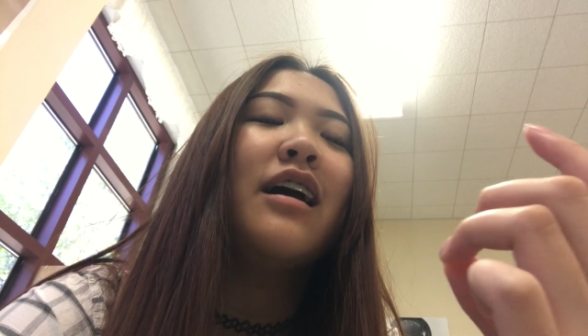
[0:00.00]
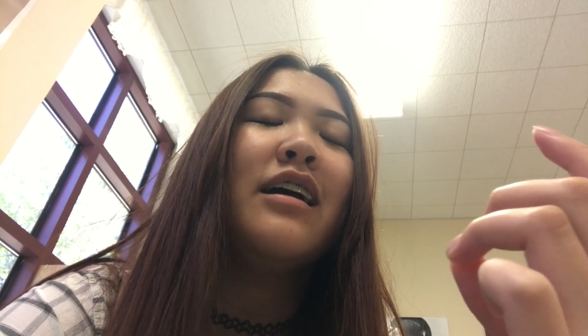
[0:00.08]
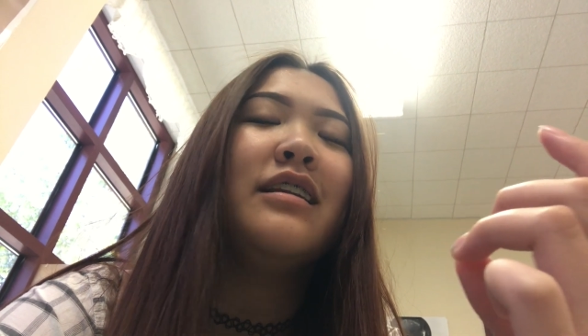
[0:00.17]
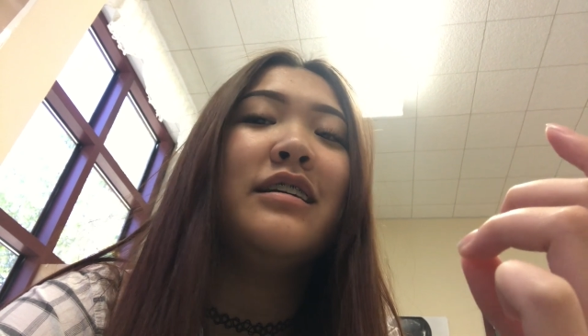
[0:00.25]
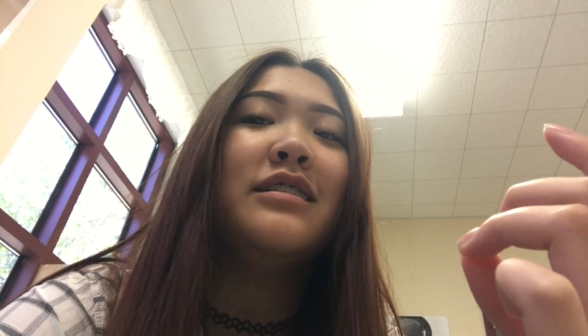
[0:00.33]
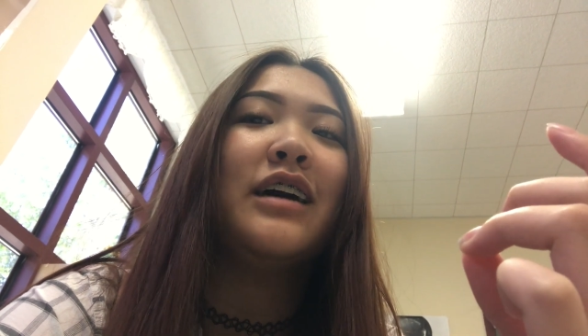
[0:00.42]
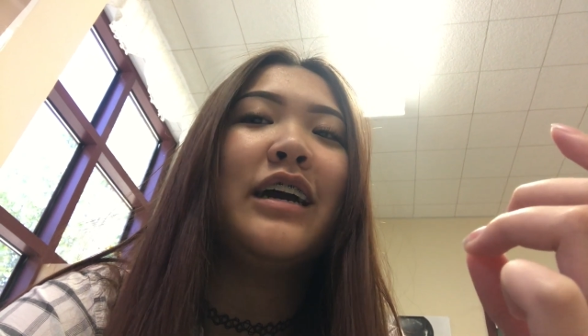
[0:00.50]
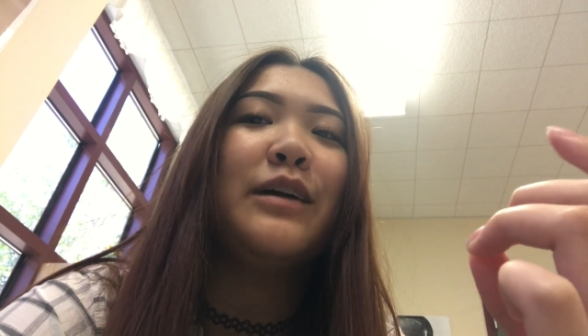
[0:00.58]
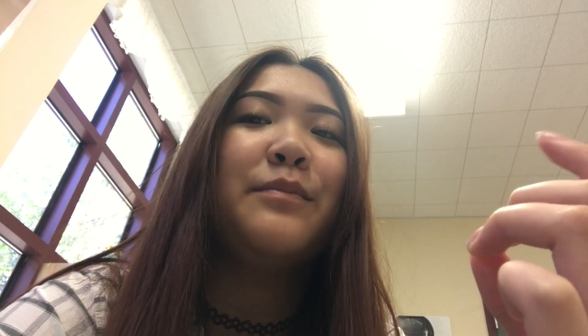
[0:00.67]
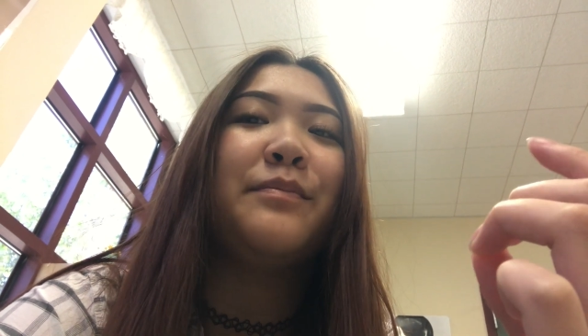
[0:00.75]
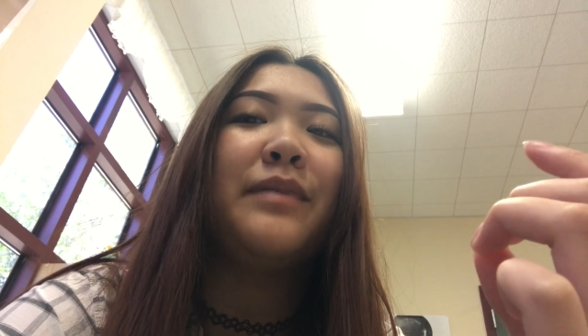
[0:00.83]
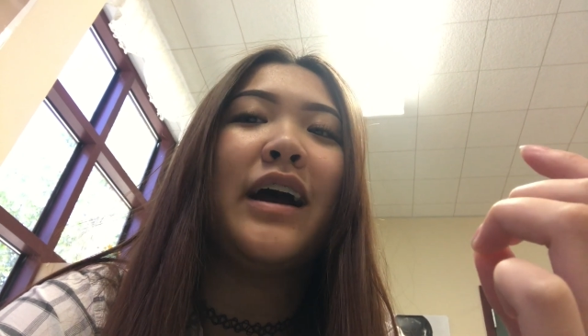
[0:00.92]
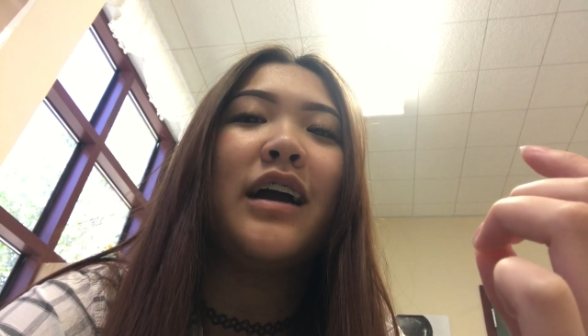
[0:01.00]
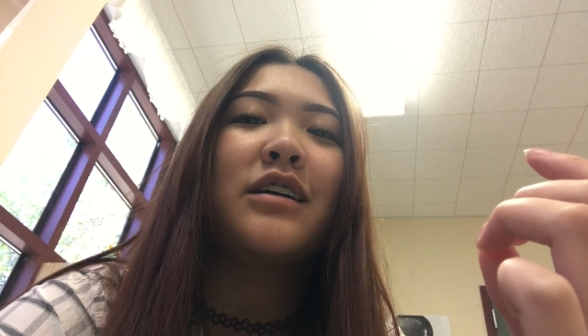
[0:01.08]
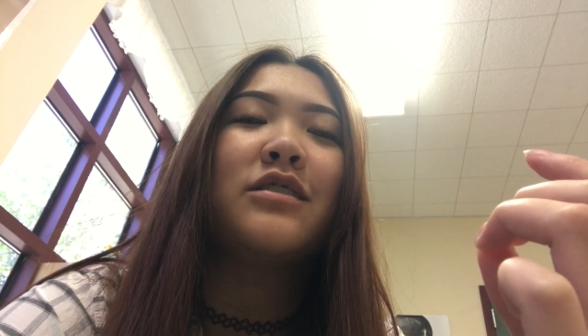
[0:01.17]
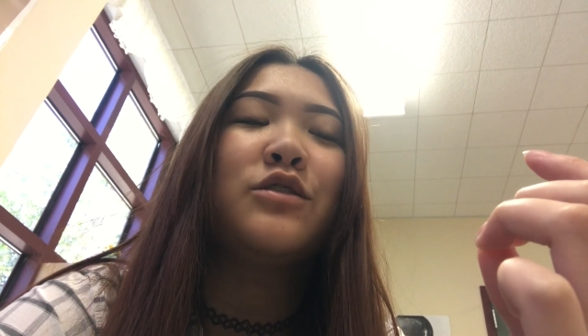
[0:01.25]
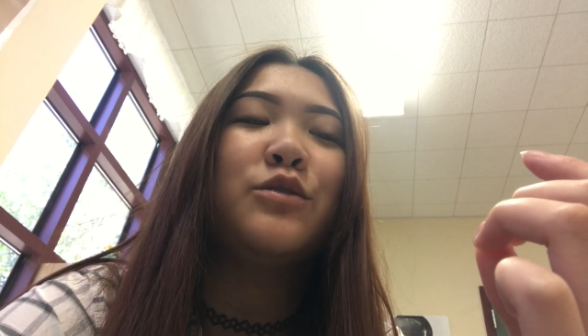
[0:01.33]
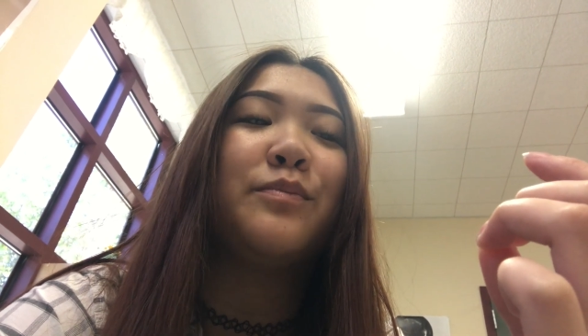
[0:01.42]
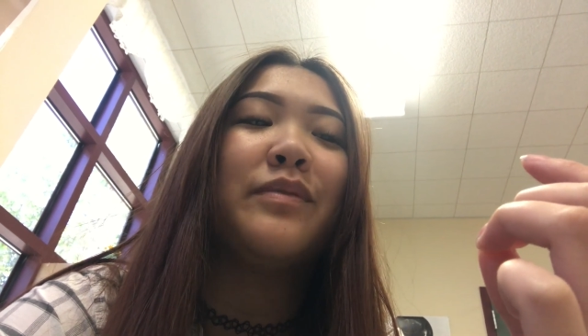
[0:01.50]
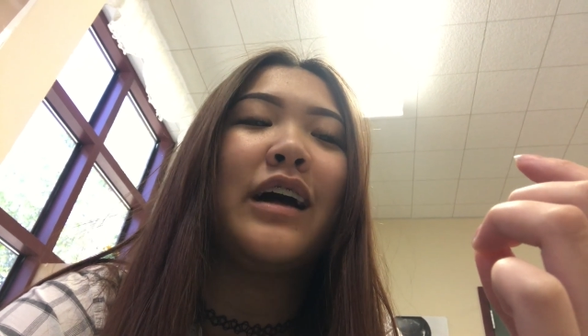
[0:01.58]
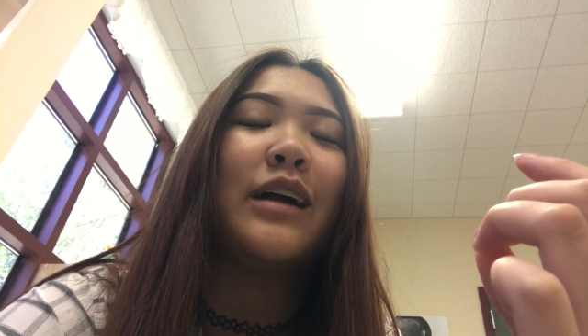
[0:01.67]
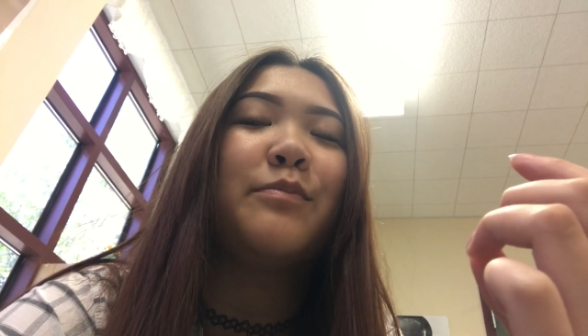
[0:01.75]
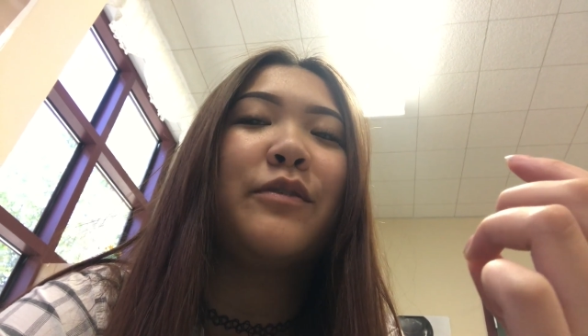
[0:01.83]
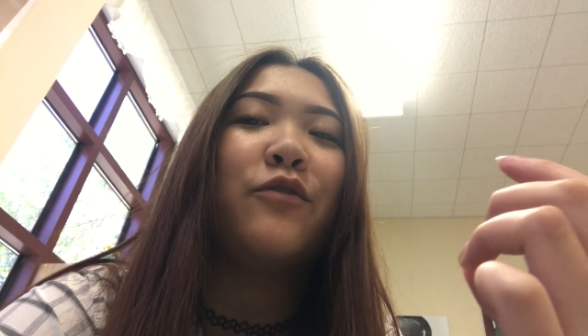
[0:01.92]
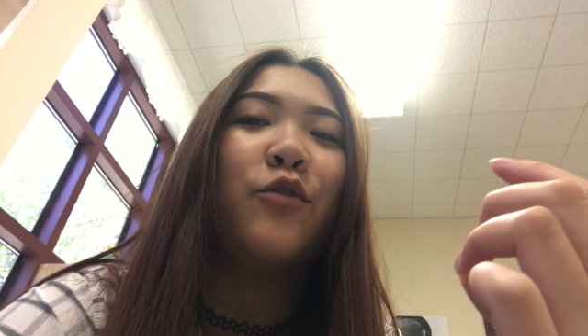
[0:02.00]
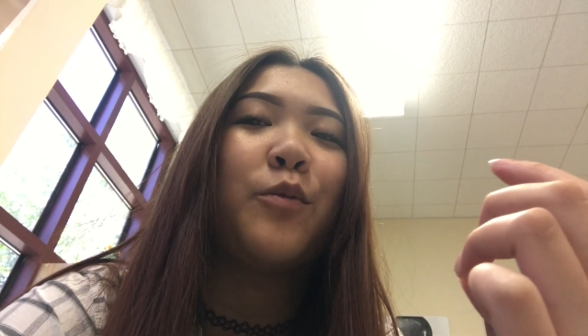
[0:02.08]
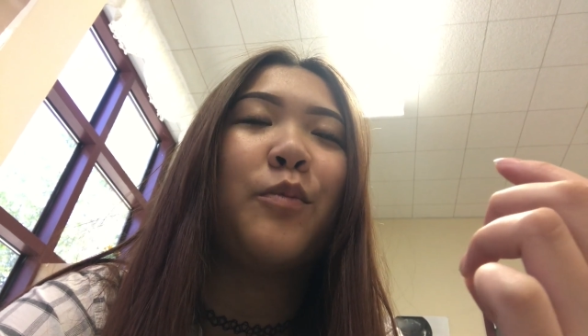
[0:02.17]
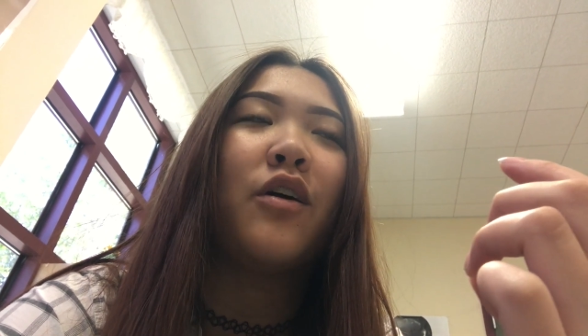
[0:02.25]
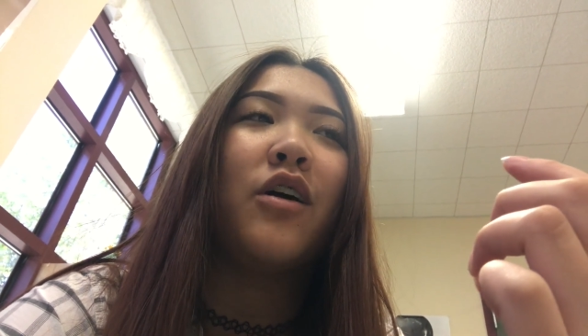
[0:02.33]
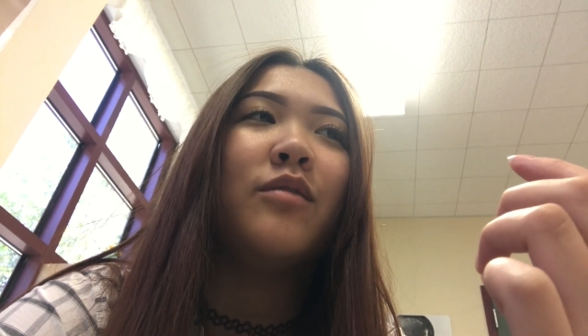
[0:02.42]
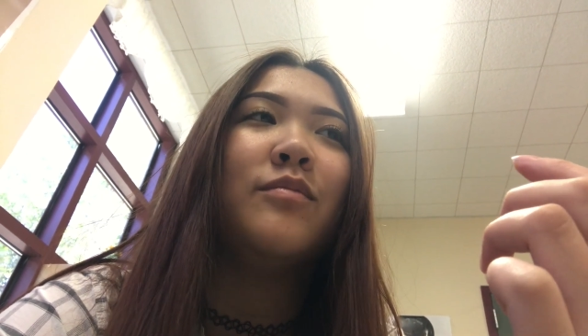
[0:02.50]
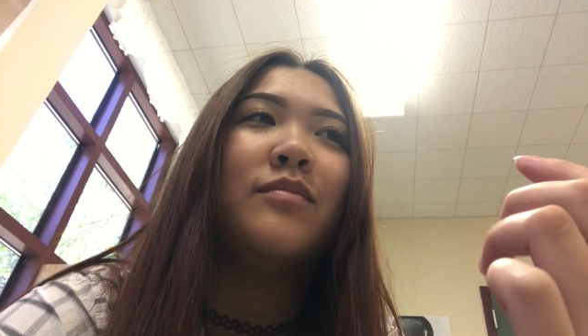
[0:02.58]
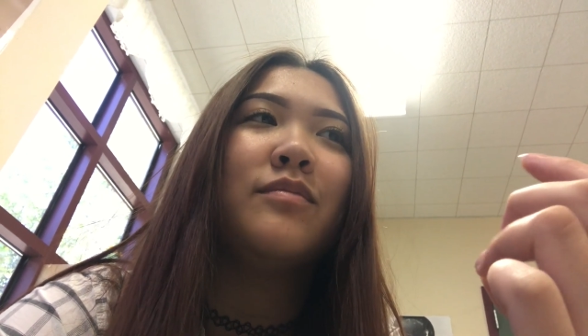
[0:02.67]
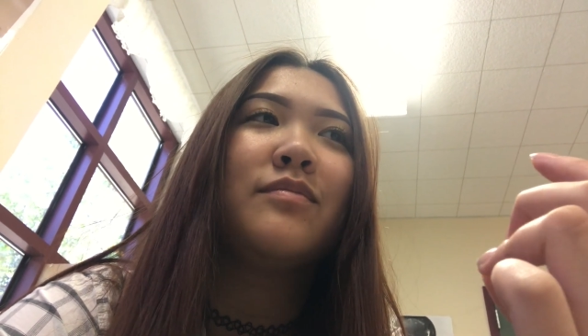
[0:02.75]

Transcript: and then dye it back to black before prom.